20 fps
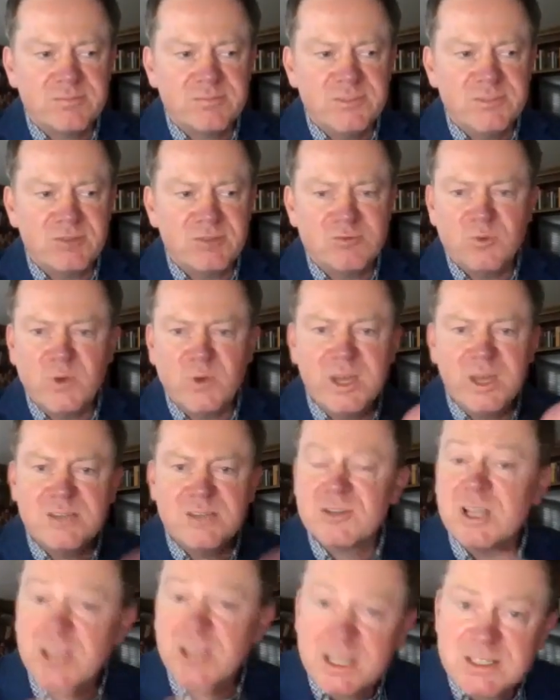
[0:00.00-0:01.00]
ways
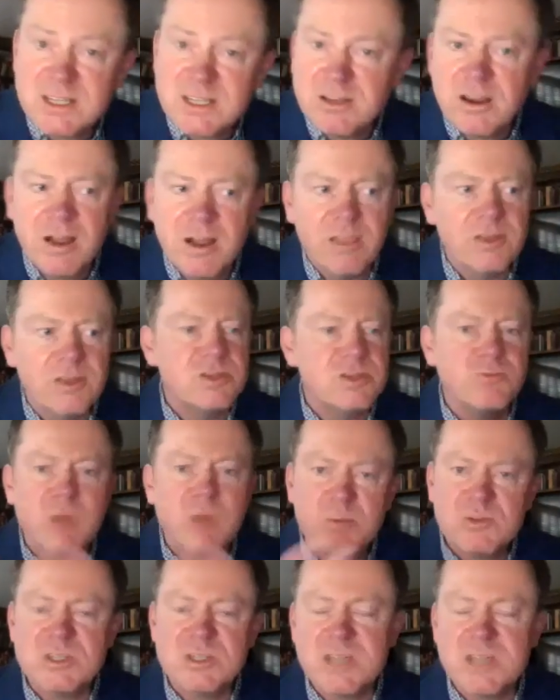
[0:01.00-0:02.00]
of collecting knowledge and
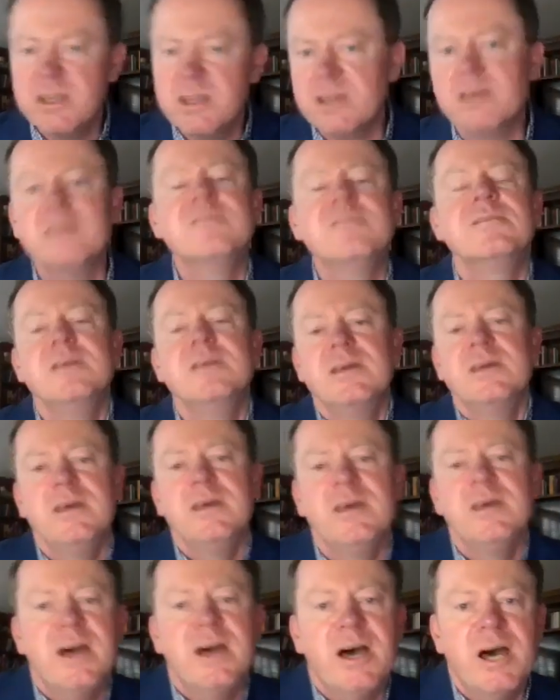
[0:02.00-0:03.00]
representing it,
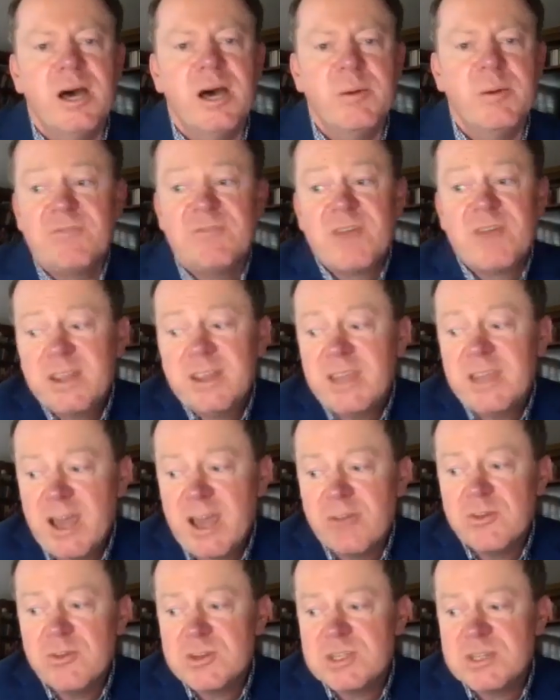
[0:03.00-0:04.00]
and finally
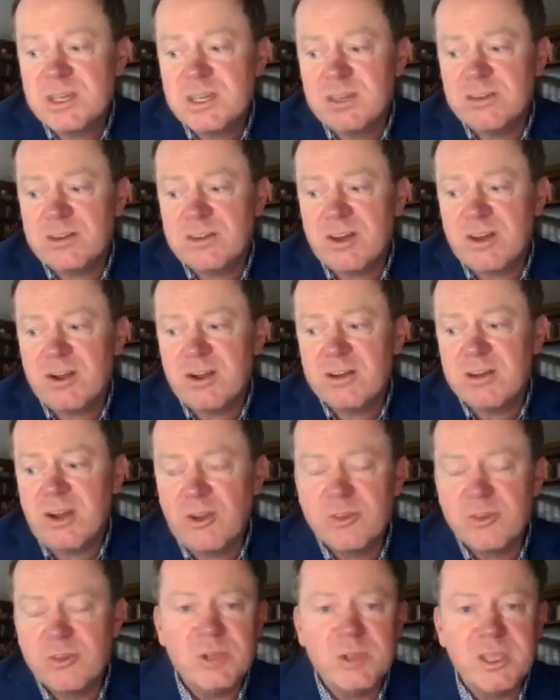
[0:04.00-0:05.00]
how those things are
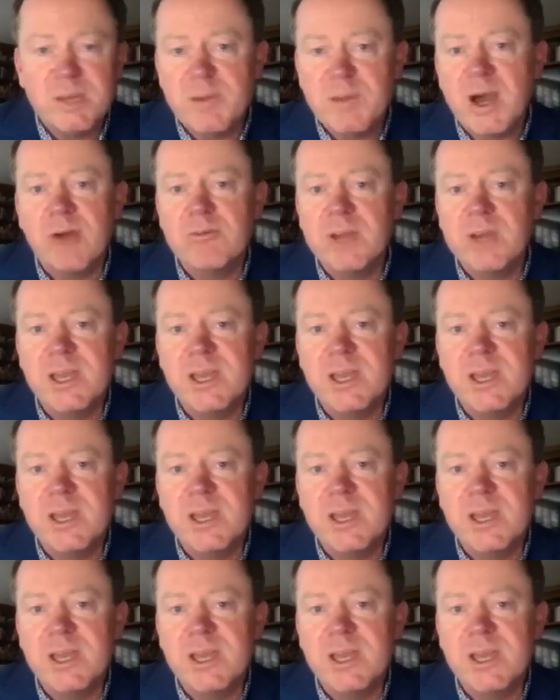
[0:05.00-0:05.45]
ultimately.